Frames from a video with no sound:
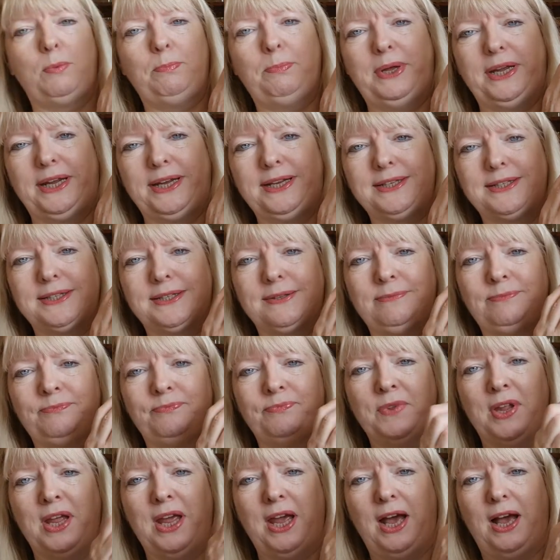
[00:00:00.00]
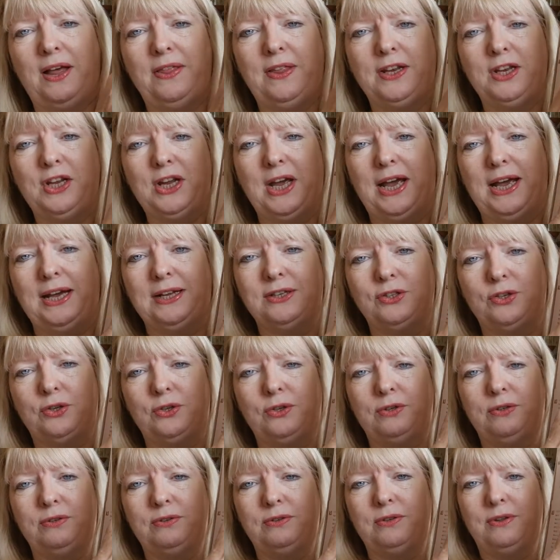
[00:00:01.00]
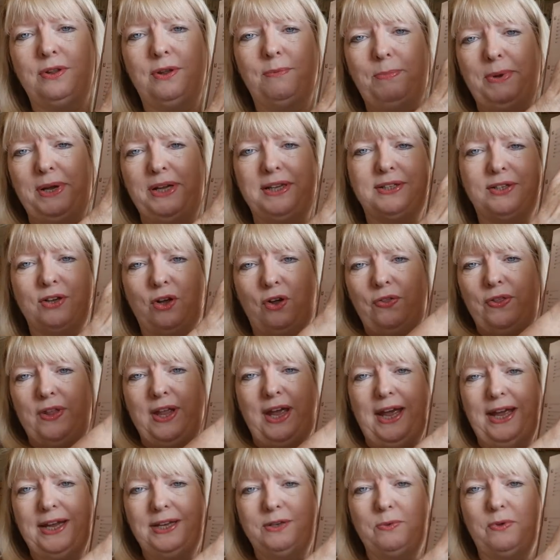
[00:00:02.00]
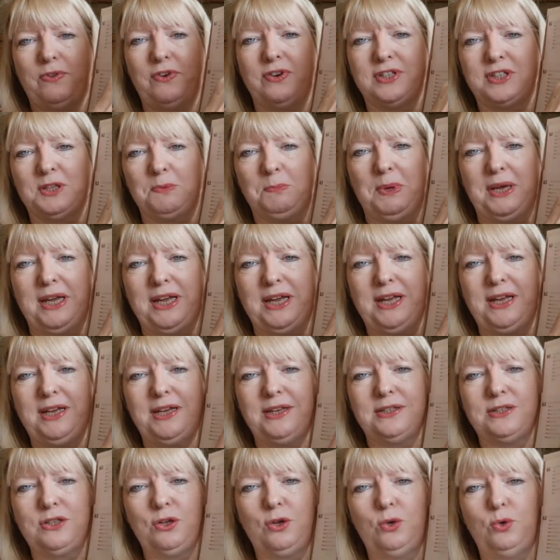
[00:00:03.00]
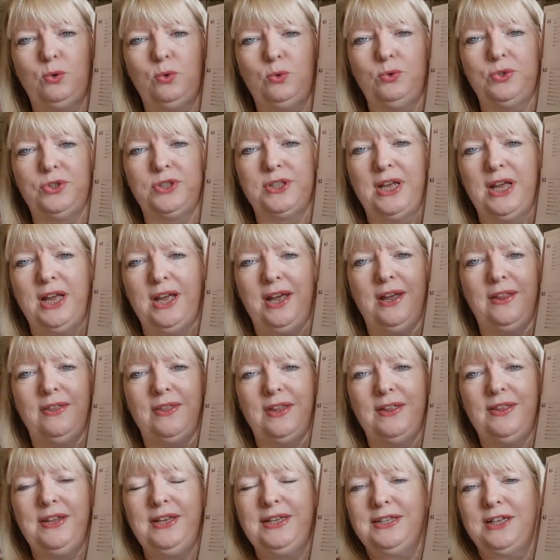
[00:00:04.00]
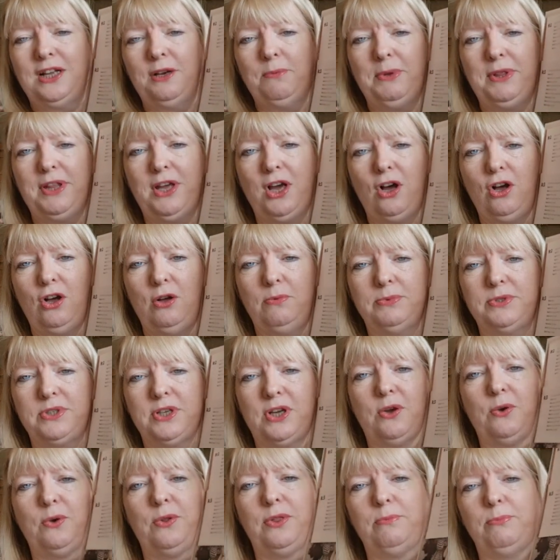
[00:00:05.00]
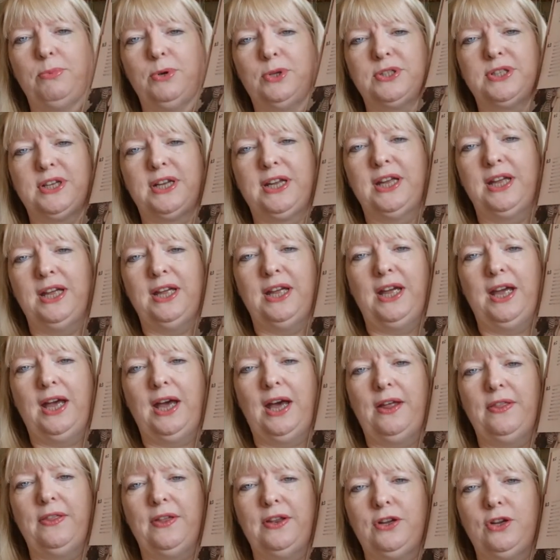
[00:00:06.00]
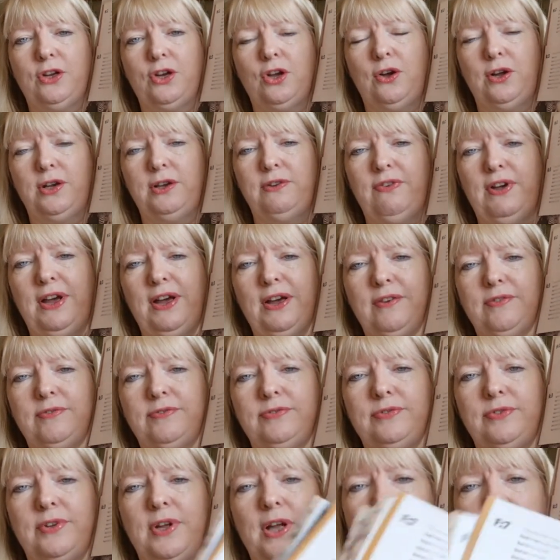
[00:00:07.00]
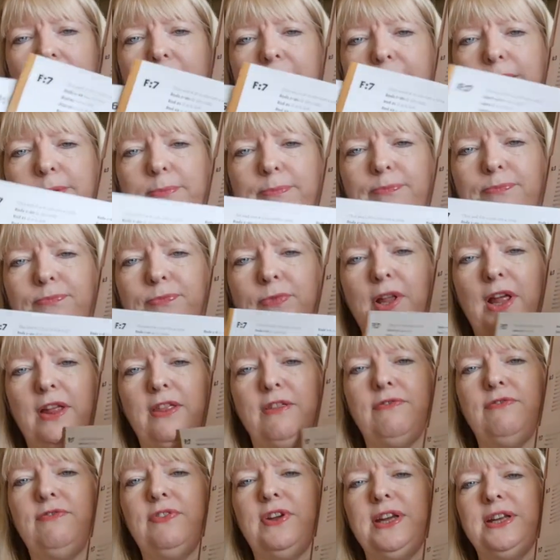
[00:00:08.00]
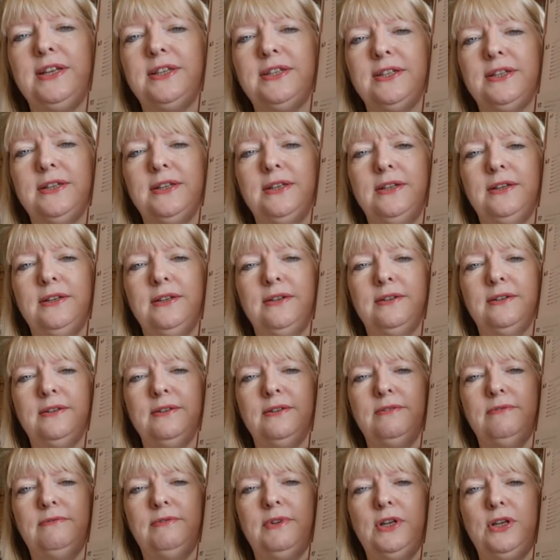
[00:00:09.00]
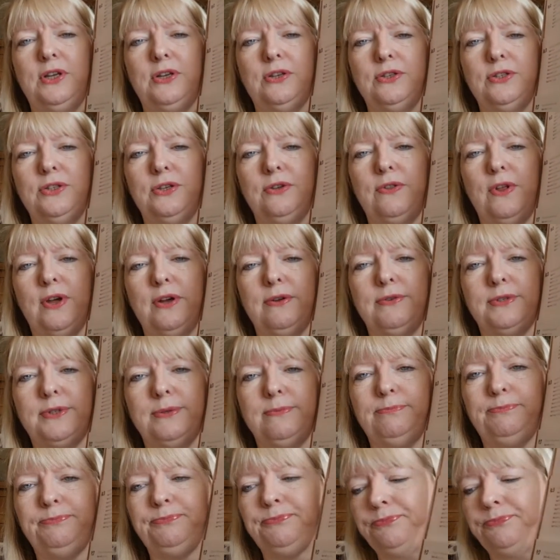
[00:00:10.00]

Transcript: piece, and then you add on the bits on the head, whether it's going to be ears, horns. Then these are going to be the arms that go on the body, and then you kind of have like the feet that you can do those.